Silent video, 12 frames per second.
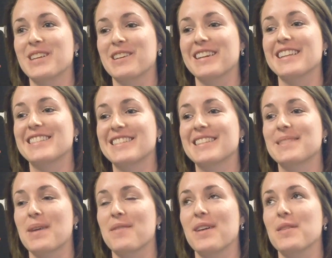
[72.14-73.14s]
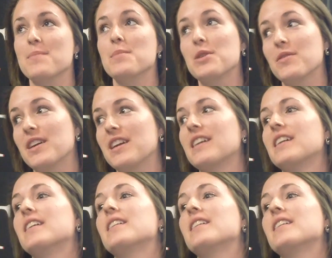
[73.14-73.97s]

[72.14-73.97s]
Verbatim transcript: Grease. It's my favorite movie,